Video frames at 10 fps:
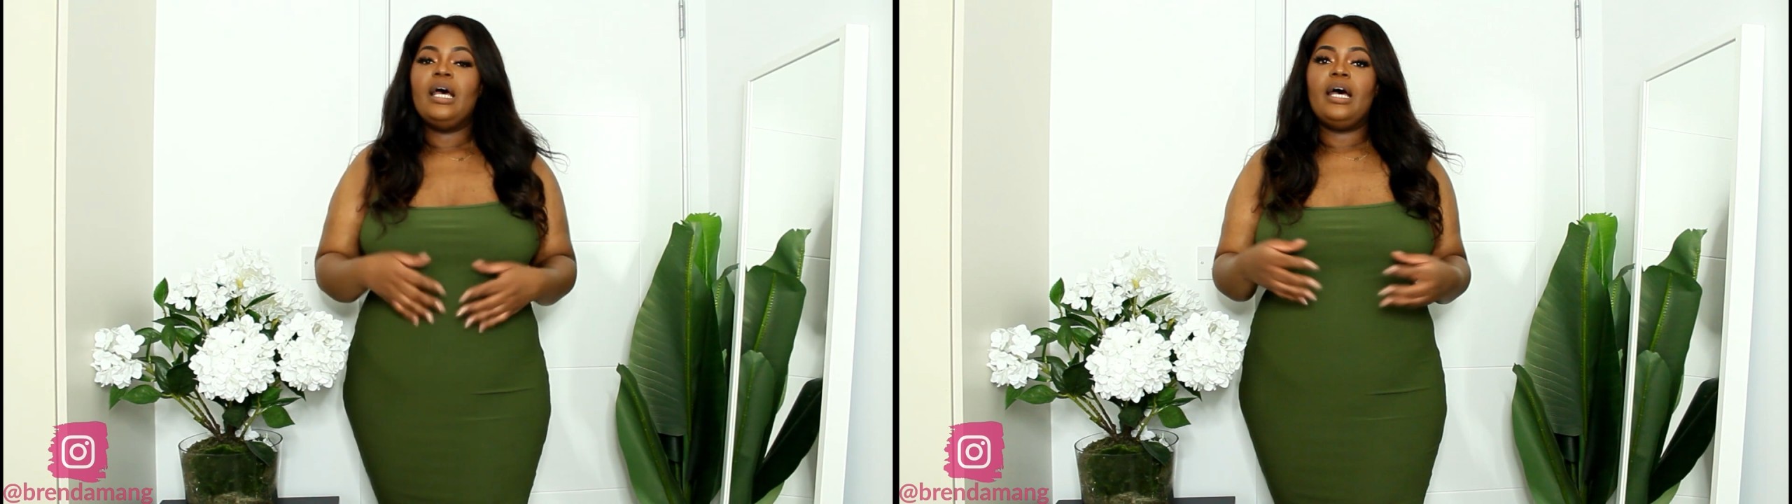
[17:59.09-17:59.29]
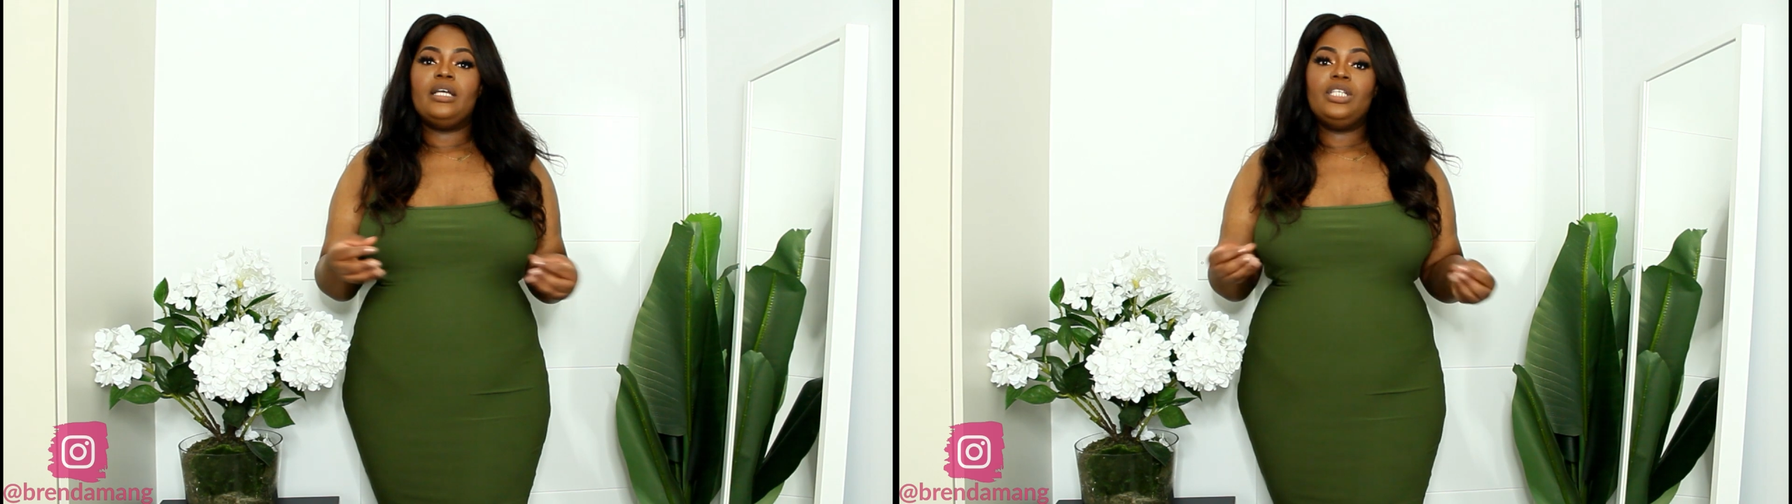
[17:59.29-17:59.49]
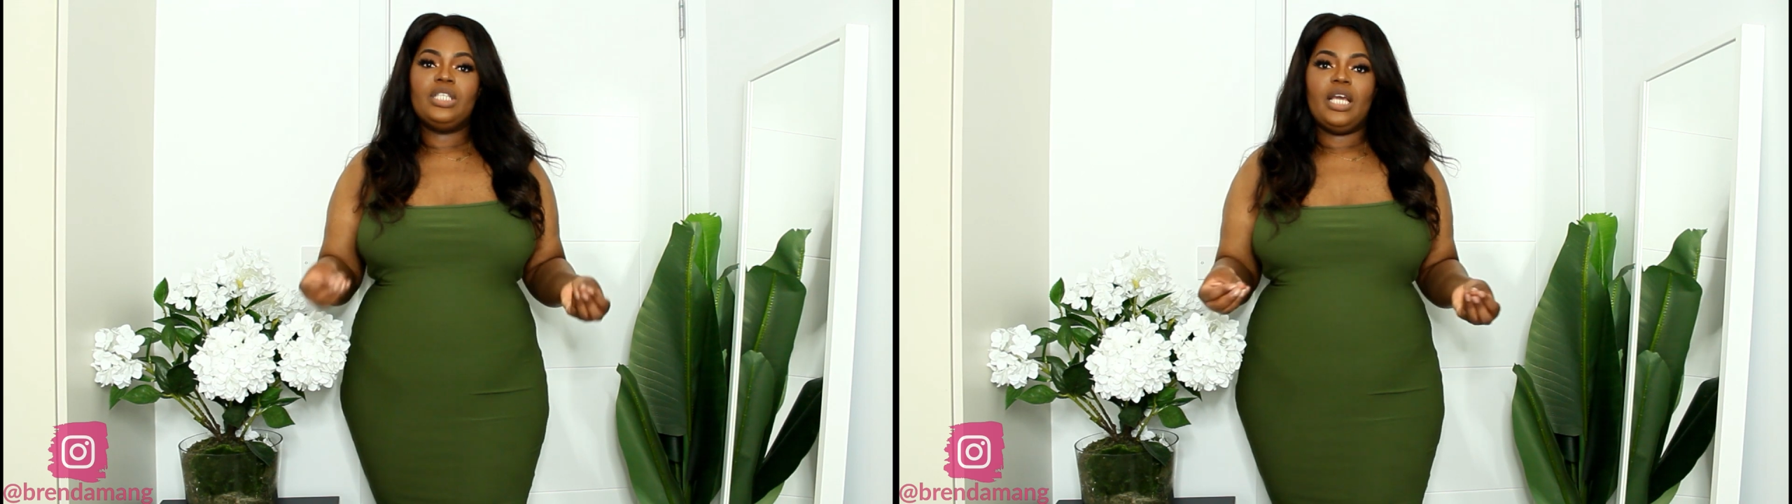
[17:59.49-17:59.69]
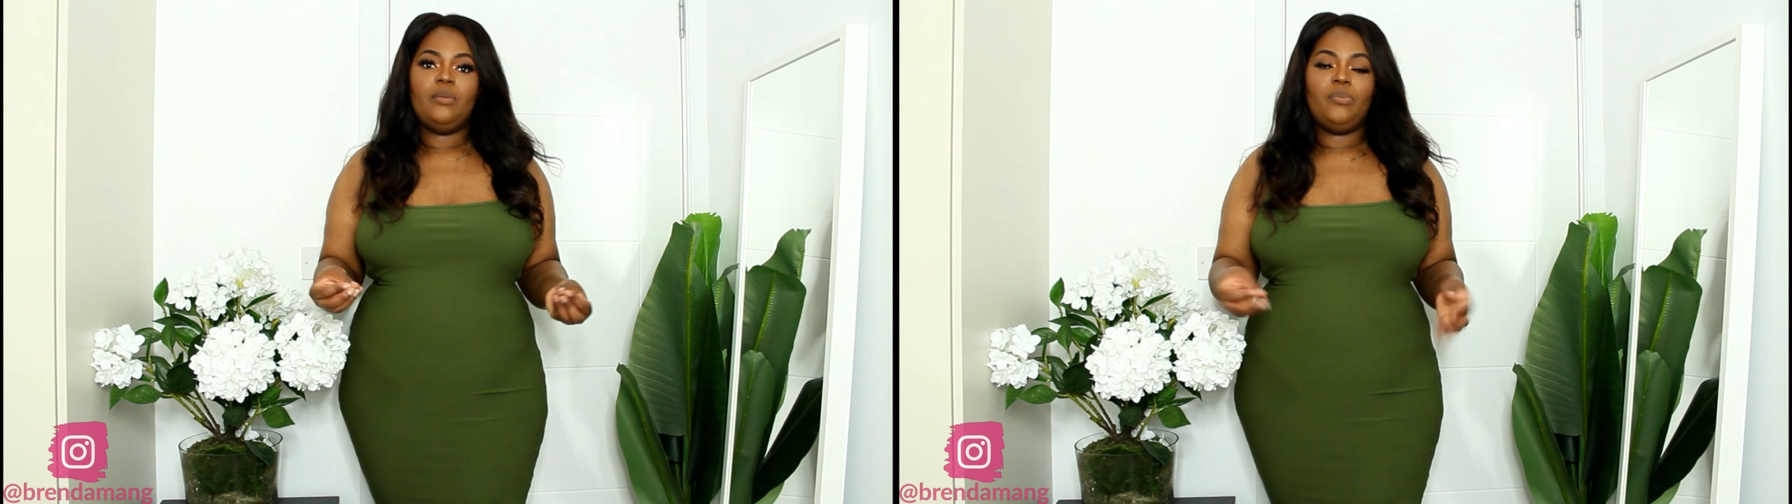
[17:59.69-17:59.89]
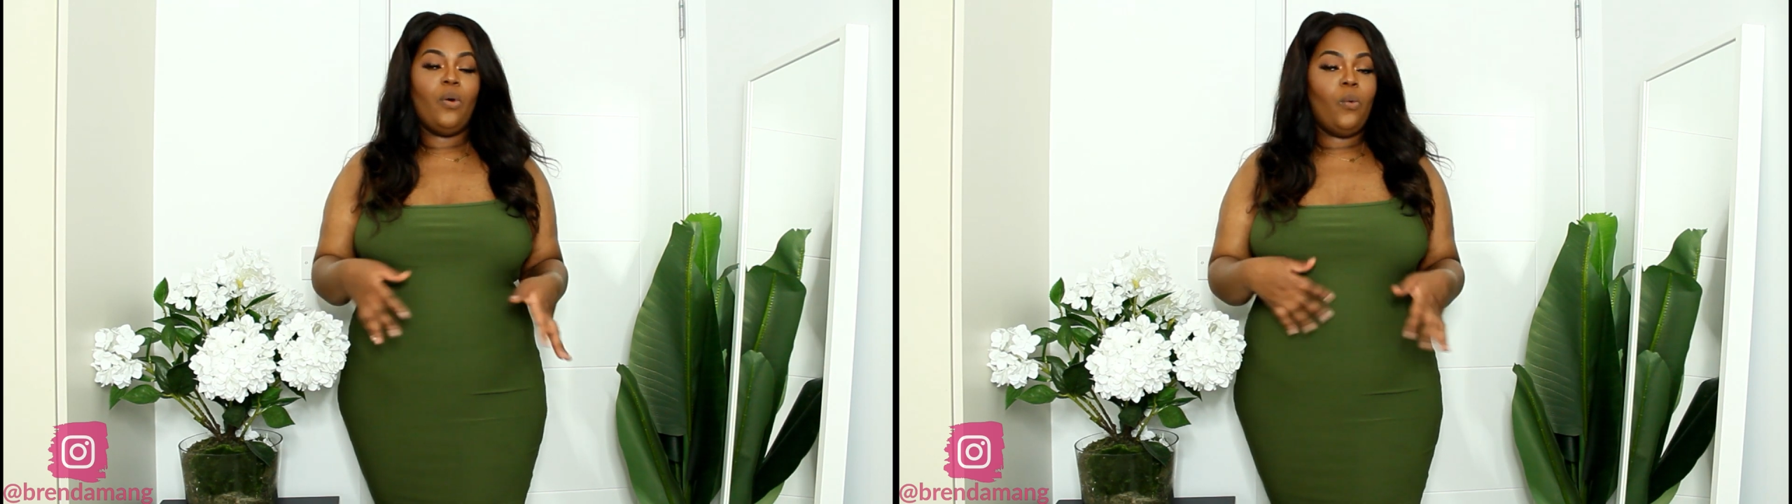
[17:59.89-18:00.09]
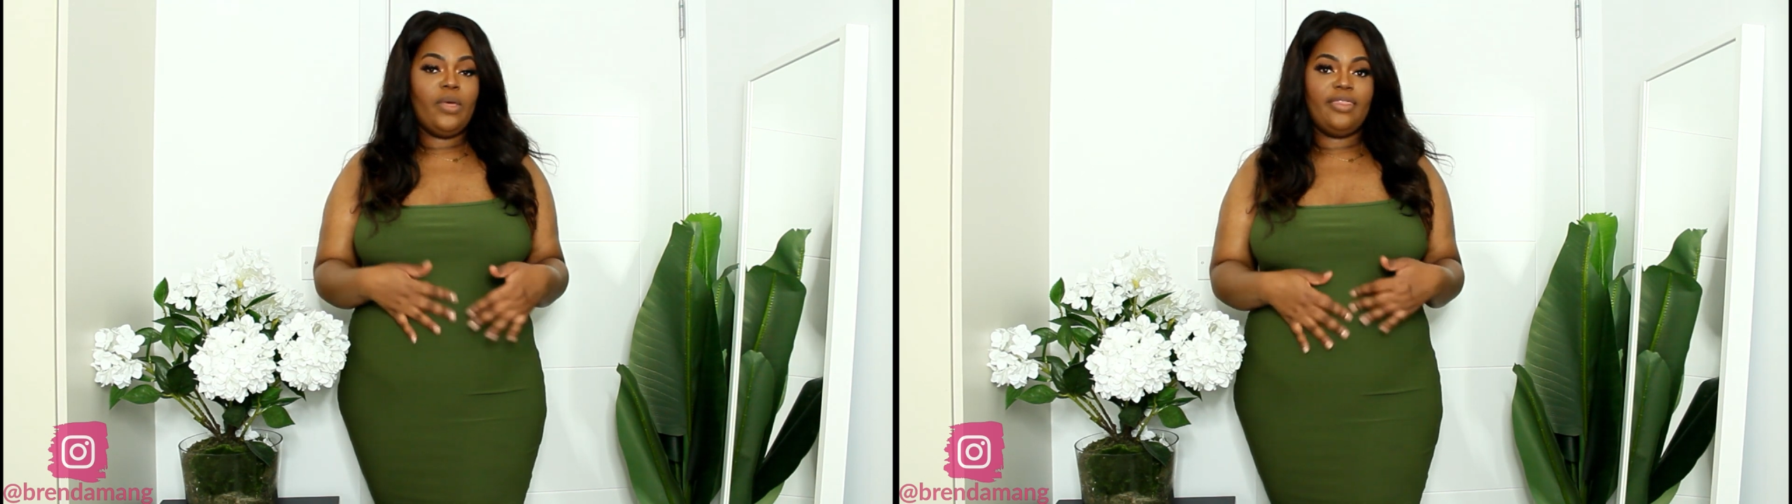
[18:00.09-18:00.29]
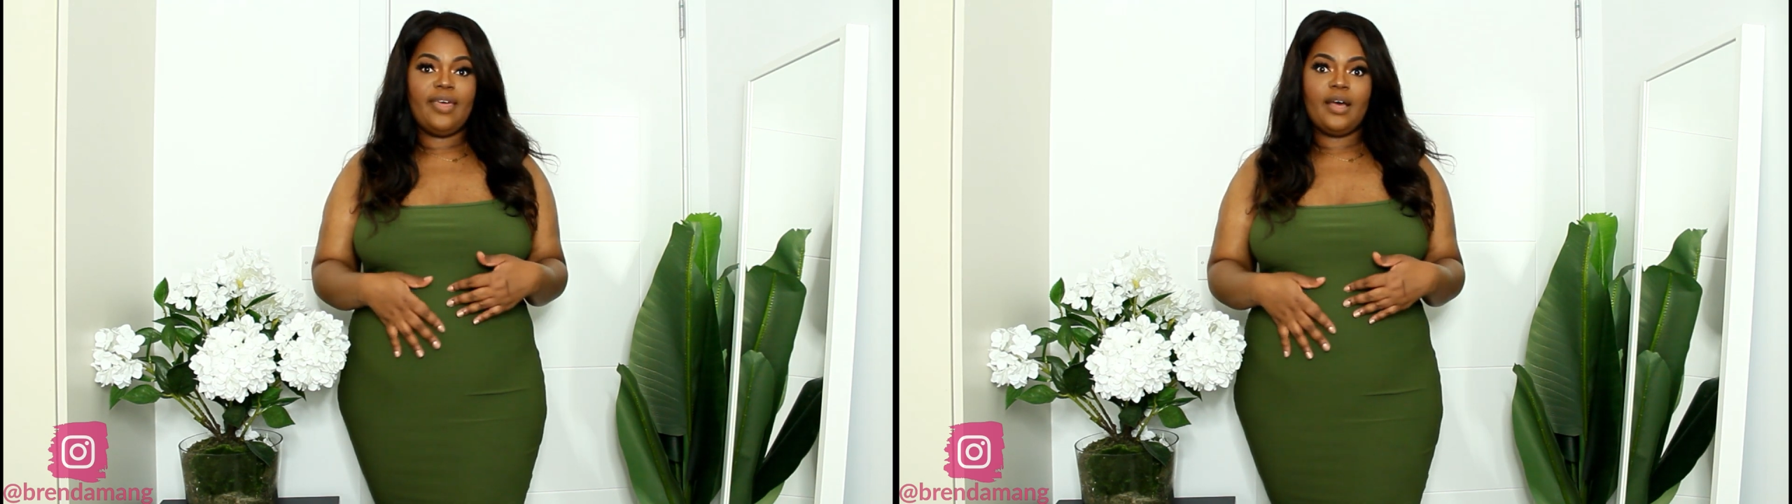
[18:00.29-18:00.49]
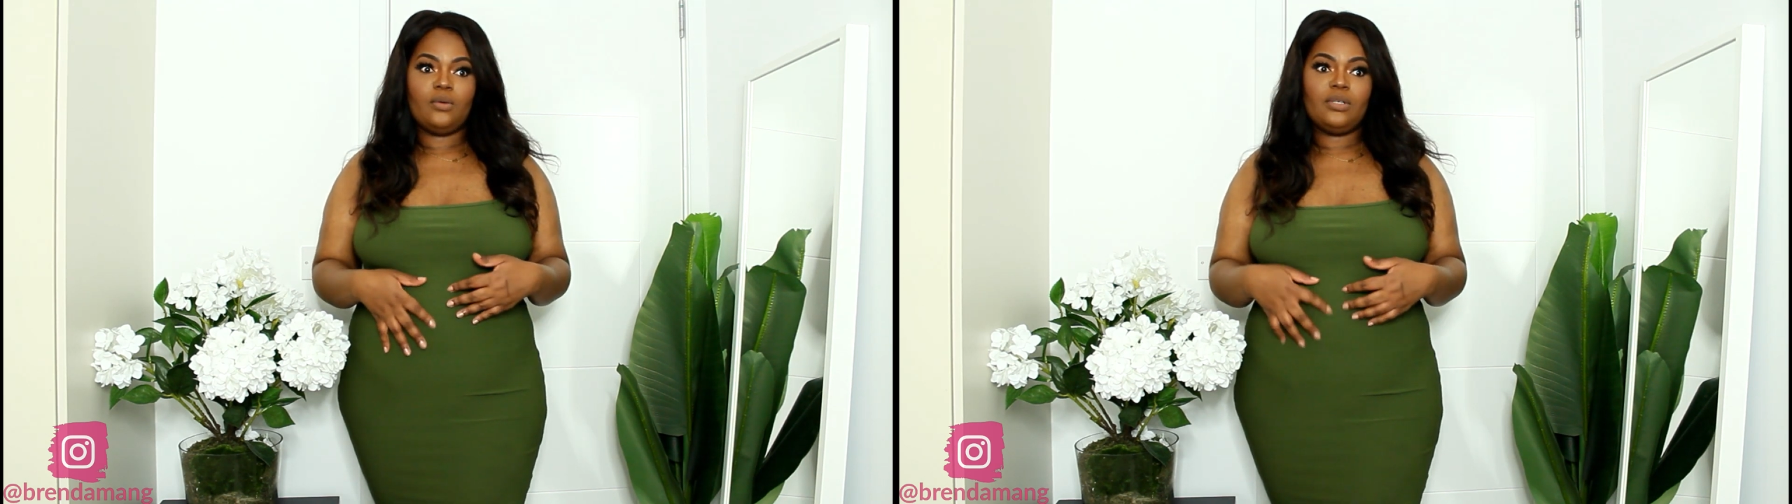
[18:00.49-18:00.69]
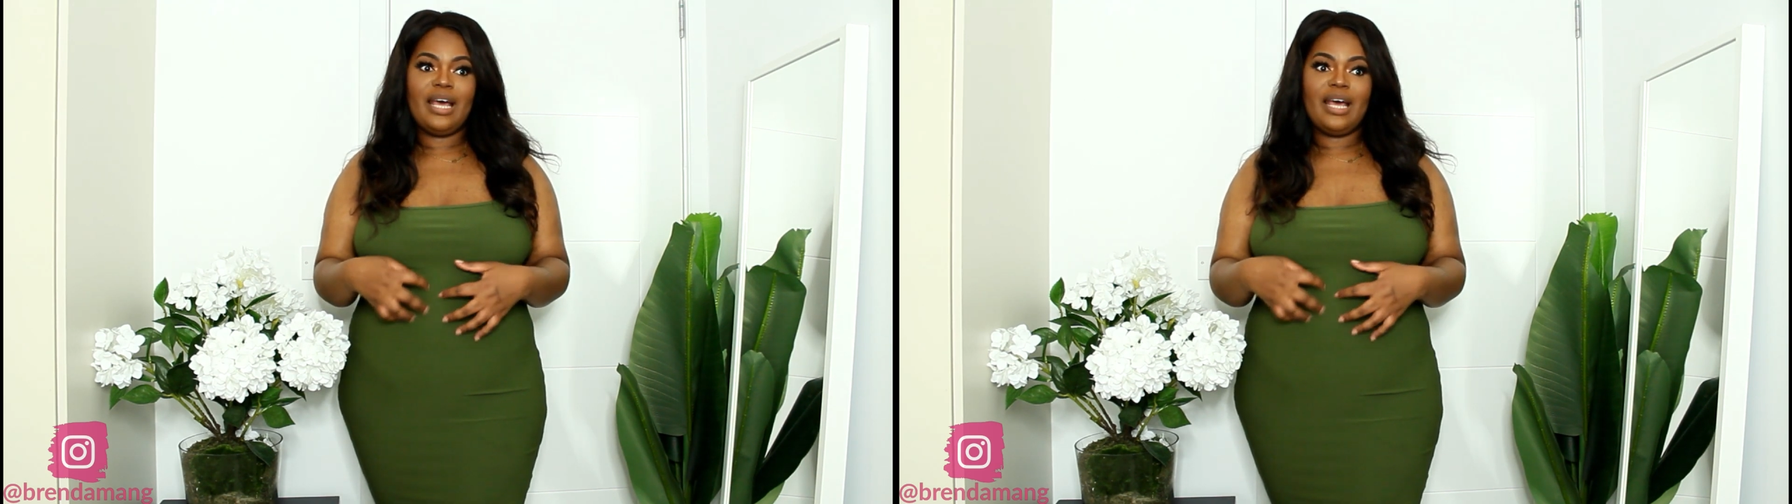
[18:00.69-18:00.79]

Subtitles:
a shape without